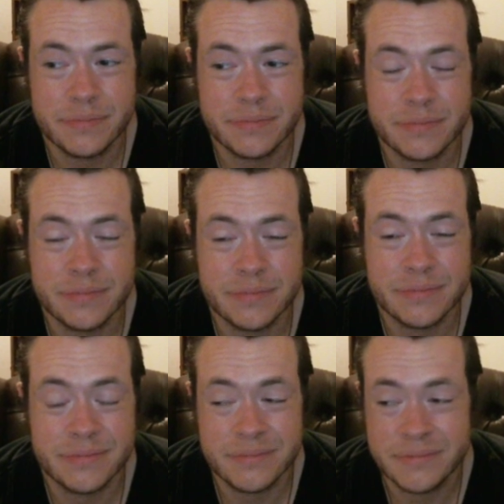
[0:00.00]

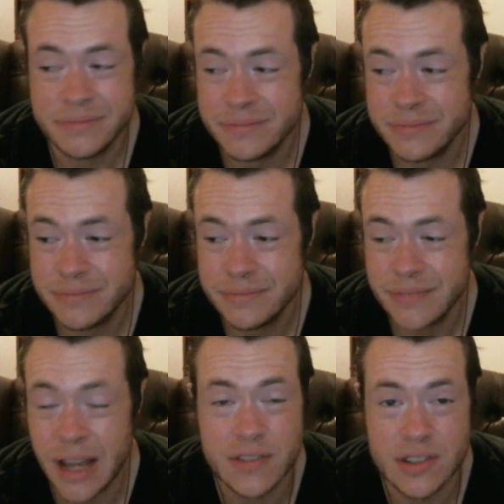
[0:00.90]

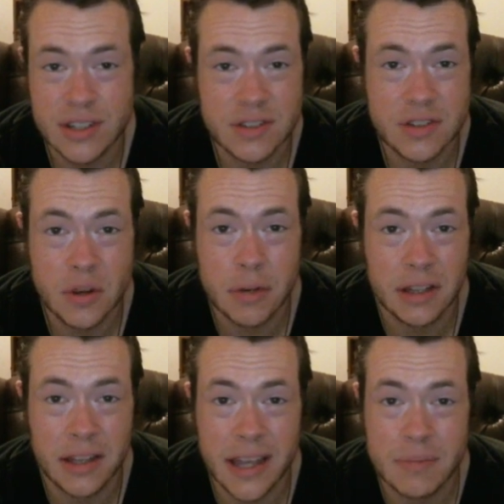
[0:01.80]
I've just seen so many
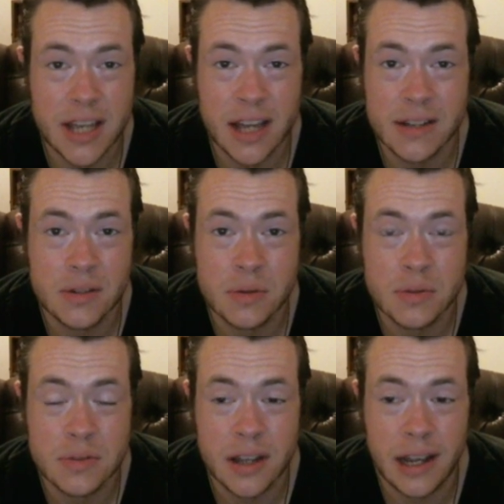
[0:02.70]
lame
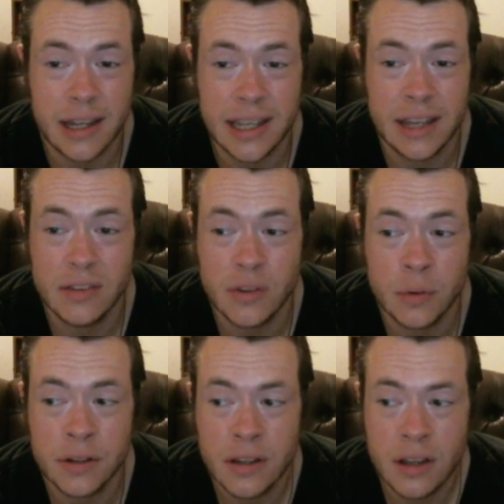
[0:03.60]
tattoos. I can't do
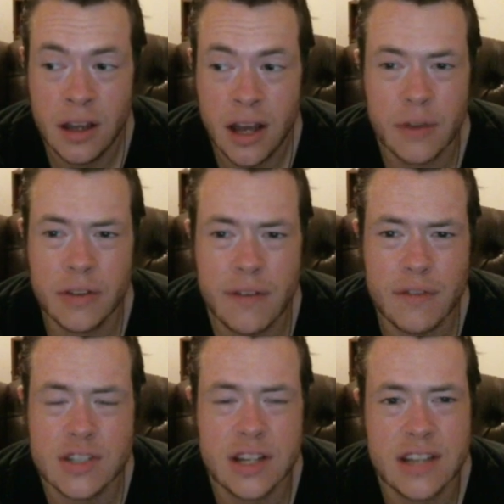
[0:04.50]
it. I don't think I've
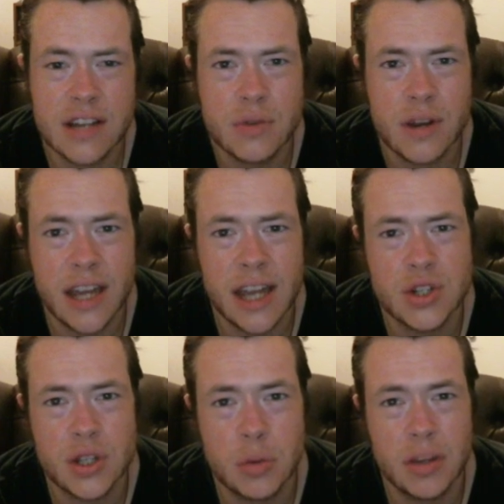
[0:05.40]
ever seen a tattoo that I
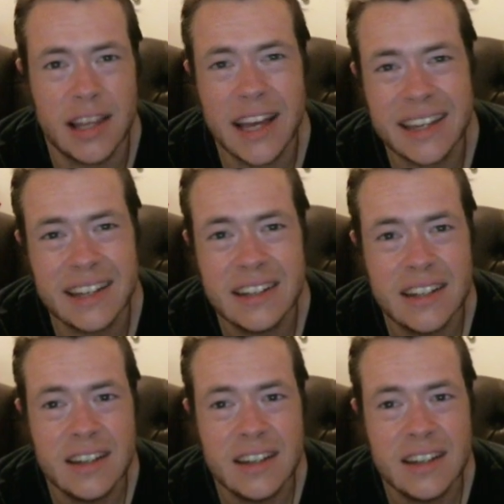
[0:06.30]
actually really like.